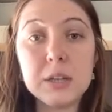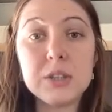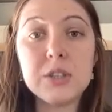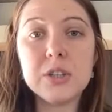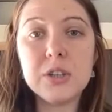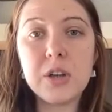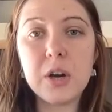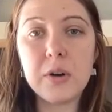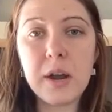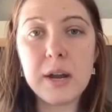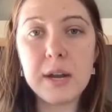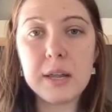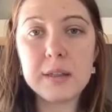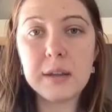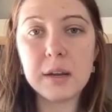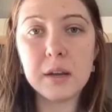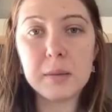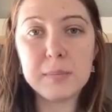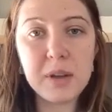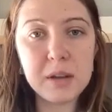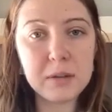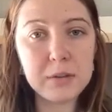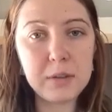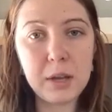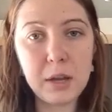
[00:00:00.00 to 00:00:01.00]
to know anything
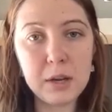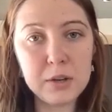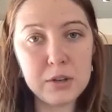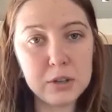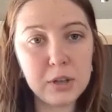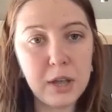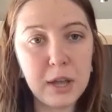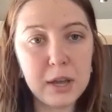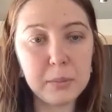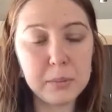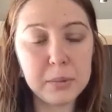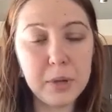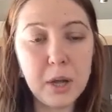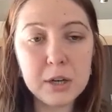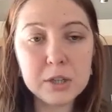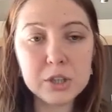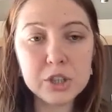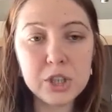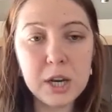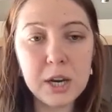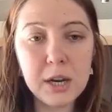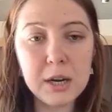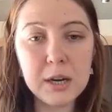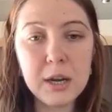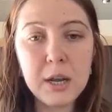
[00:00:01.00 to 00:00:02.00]
about the underlying
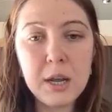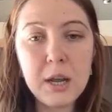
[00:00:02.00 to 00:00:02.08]
blockchain.